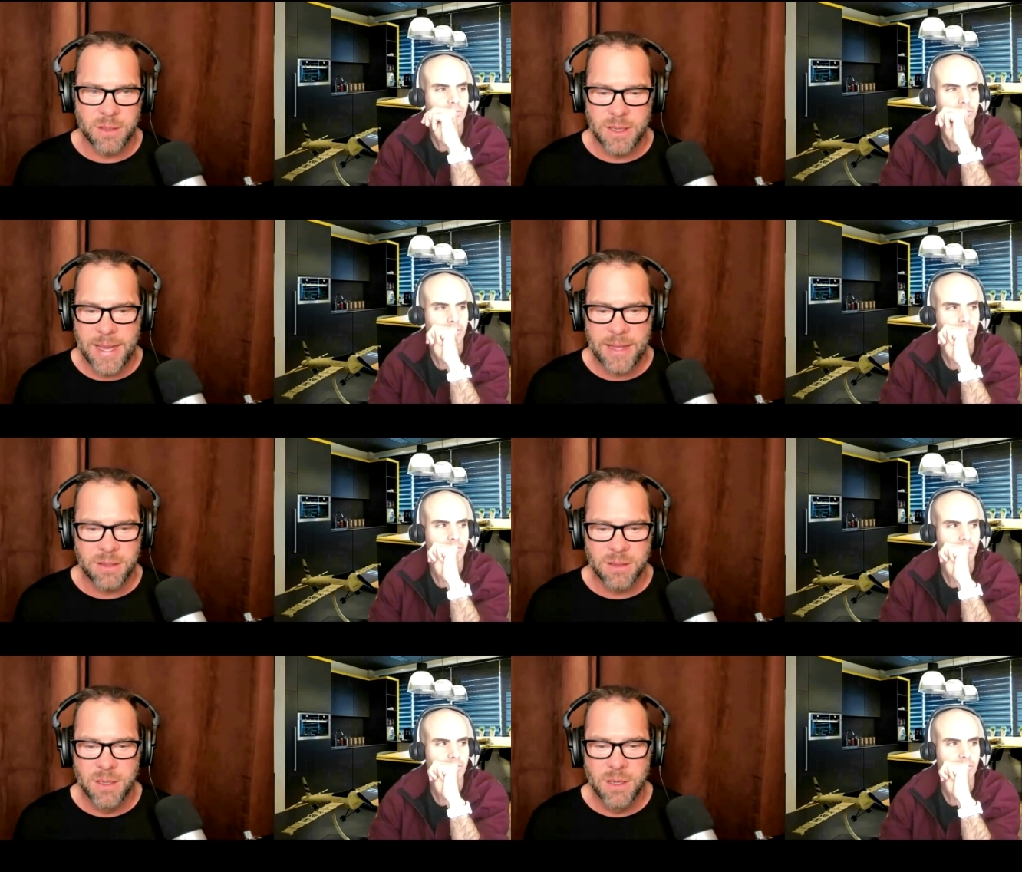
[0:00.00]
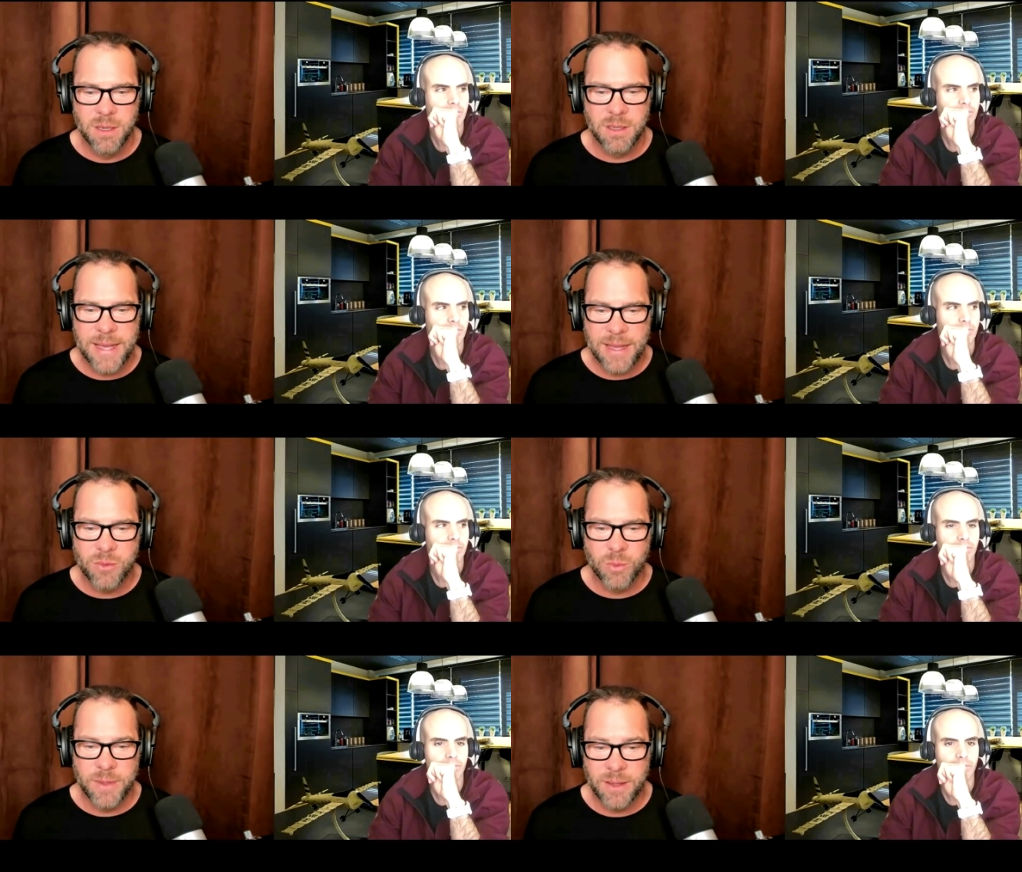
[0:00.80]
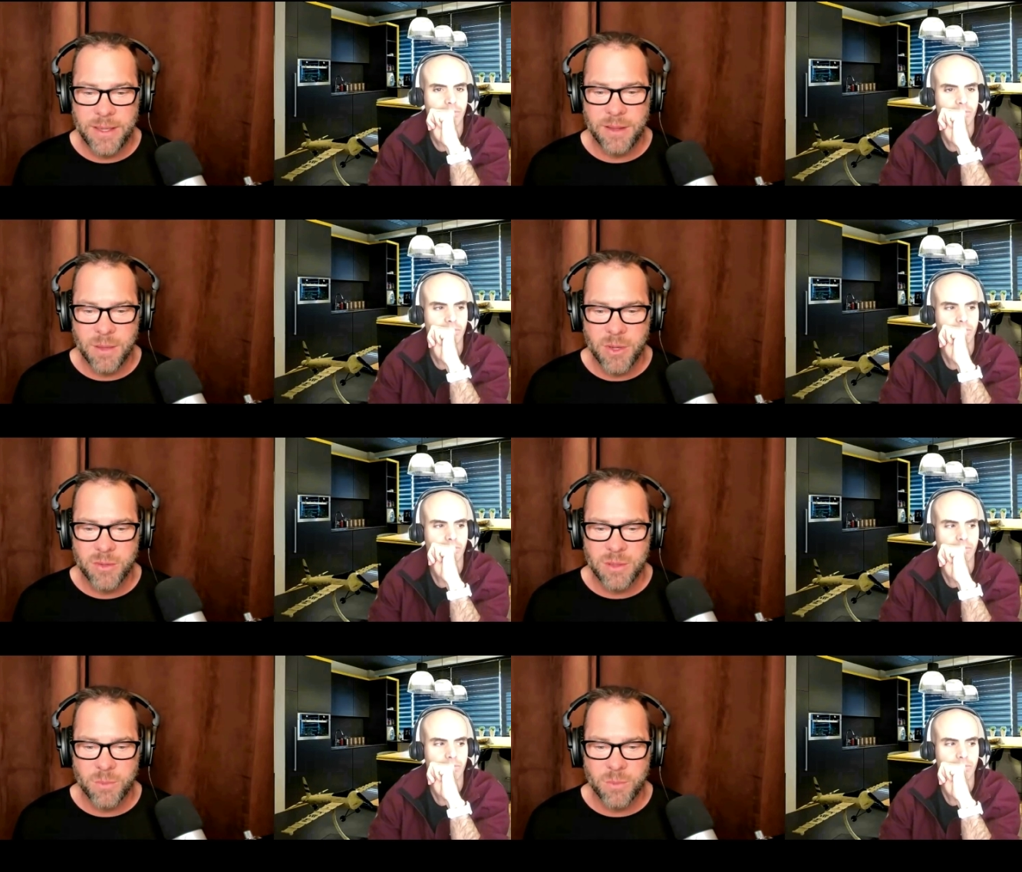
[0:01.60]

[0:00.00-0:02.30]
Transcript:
Speaker 1: And that's that's really the most